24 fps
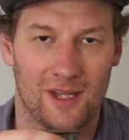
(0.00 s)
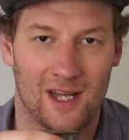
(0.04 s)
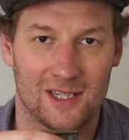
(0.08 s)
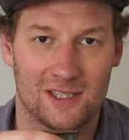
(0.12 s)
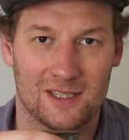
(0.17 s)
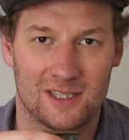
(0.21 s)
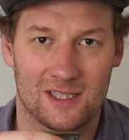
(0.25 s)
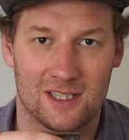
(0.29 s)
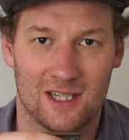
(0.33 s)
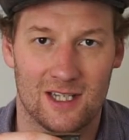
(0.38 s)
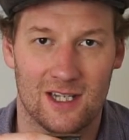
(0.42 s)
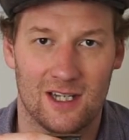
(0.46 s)

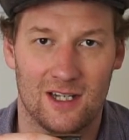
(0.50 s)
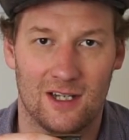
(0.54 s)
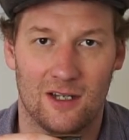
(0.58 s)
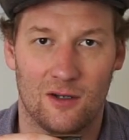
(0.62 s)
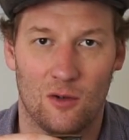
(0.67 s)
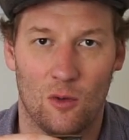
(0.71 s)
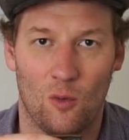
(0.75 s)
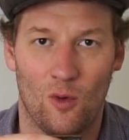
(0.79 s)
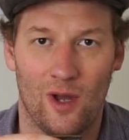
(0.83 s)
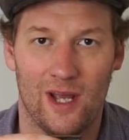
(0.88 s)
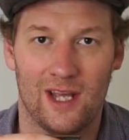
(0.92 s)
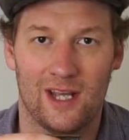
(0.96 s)
That's
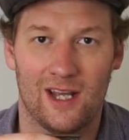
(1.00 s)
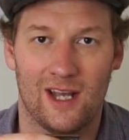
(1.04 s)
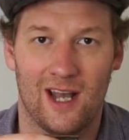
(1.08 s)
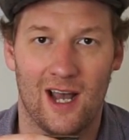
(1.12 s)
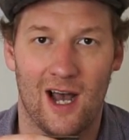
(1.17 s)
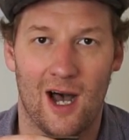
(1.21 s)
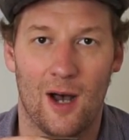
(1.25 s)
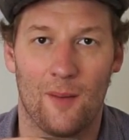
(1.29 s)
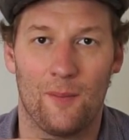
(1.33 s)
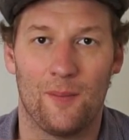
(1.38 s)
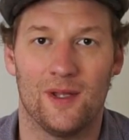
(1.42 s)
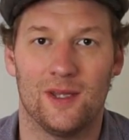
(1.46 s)
wake
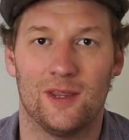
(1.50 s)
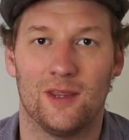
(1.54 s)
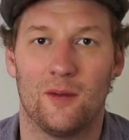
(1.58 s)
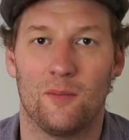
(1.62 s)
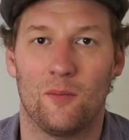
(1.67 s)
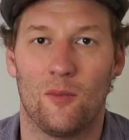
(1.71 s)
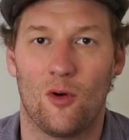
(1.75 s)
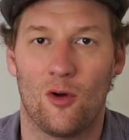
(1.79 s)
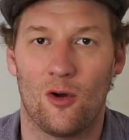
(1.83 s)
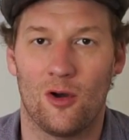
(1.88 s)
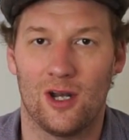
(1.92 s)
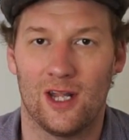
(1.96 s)
up in the
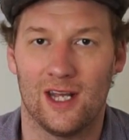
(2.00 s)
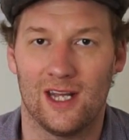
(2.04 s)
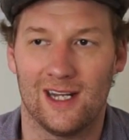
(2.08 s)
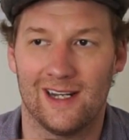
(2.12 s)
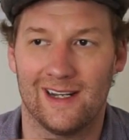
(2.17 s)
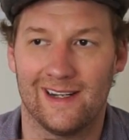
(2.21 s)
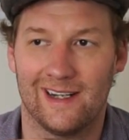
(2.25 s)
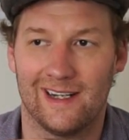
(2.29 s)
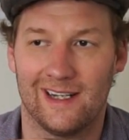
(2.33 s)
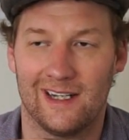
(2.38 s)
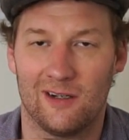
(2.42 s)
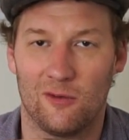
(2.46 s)

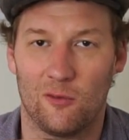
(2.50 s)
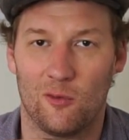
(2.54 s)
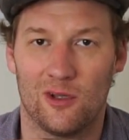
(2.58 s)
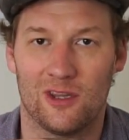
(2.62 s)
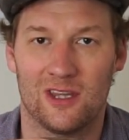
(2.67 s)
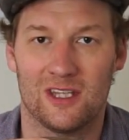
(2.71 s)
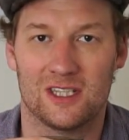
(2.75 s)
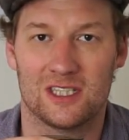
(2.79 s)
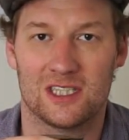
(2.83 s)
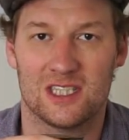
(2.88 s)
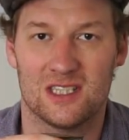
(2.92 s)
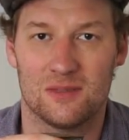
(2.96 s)
morning
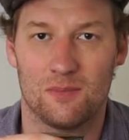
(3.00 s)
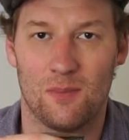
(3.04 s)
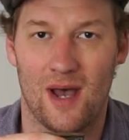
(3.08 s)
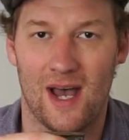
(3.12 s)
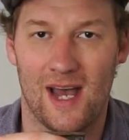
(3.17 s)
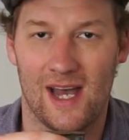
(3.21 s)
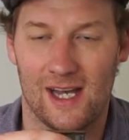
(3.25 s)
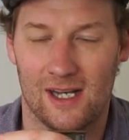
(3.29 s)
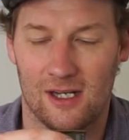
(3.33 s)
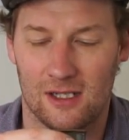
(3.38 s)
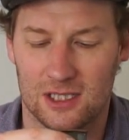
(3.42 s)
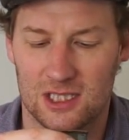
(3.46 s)
with a
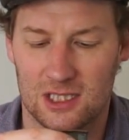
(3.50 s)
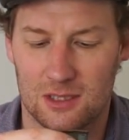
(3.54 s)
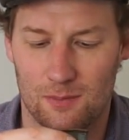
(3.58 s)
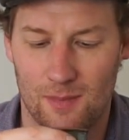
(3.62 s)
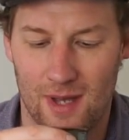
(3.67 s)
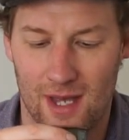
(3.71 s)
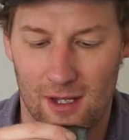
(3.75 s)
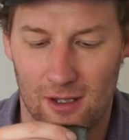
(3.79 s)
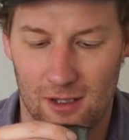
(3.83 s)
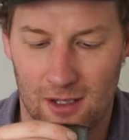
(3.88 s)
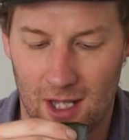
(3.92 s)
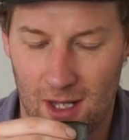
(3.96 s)
smile
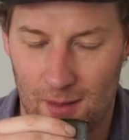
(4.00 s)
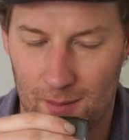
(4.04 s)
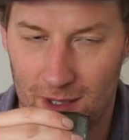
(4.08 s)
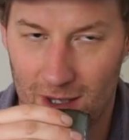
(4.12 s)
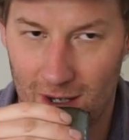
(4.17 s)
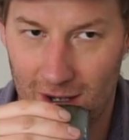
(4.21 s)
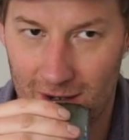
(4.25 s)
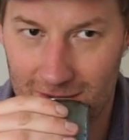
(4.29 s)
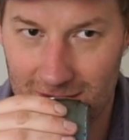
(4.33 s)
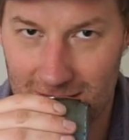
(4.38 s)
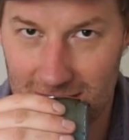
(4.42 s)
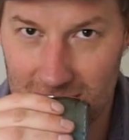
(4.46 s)
smell coming
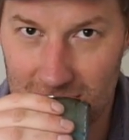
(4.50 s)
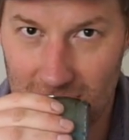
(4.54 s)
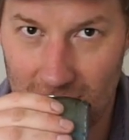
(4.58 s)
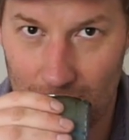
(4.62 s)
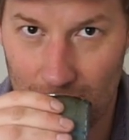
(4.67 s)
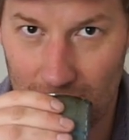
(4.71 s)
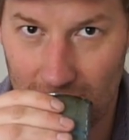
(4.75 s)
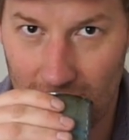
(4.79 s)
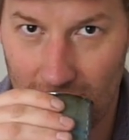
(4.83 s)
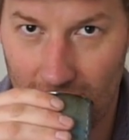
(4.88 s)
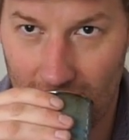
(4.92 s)
off this cup of